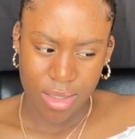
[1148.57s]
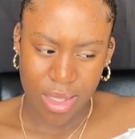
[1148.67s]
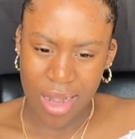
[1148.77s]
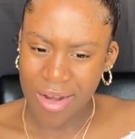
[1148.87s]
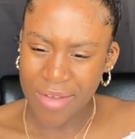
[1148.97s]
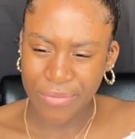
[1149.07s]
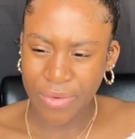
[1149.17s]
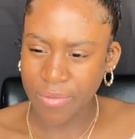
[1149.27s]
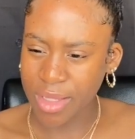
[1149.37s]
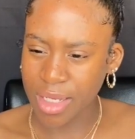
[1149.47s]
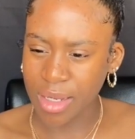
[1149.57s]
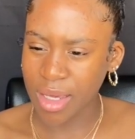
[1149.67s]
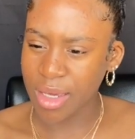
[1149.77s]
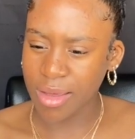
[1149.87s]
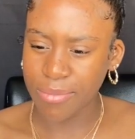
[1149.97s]
I don't have a favorite thing to
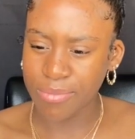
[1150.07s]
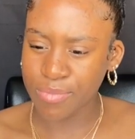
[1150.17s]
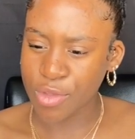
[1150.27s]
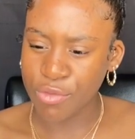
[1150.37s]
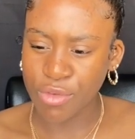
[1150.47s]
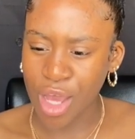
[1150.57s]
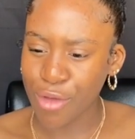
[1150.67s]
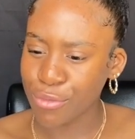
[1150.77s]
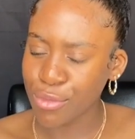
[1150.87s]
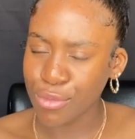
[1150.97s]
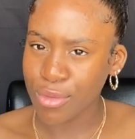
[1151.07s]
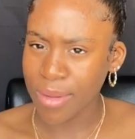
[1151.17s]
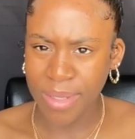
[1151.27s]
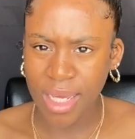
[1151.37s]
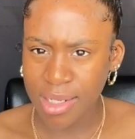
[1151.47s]
eat. If you got food, I'm
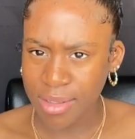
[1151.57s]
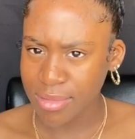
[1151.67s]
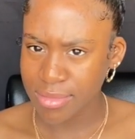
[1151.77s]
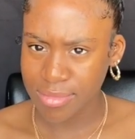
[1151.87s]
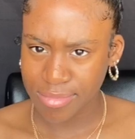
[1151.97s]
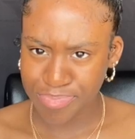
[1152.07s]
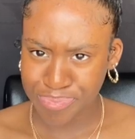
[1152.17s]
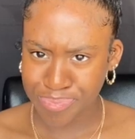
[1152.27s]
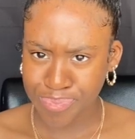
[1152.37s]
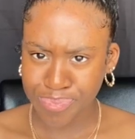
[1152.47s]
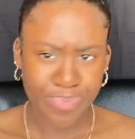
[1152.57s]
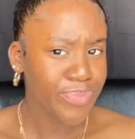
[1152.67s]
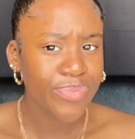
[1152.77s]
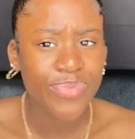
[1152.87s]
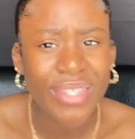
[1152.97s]
going to eat it.
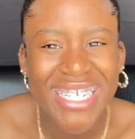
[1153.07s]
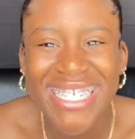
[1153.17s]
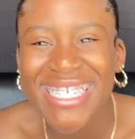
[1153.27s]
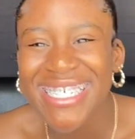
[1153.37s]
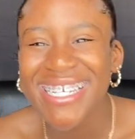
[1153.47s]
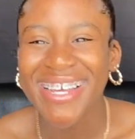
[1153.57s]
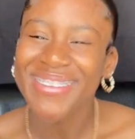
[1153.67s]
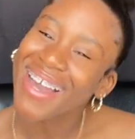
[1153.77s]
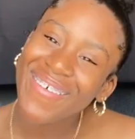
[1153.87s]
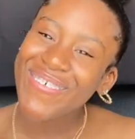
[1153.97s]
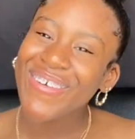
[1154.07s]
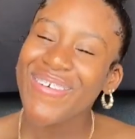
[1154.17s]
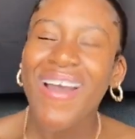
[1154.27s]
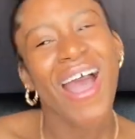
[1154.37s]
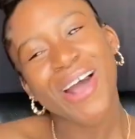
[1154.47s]
If you got food,
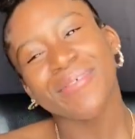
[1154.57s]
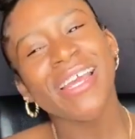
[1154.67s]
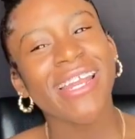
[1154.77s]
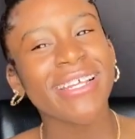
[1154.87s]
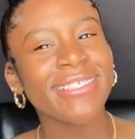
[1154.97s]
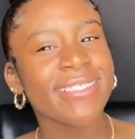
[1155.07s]
I'm going to eat it.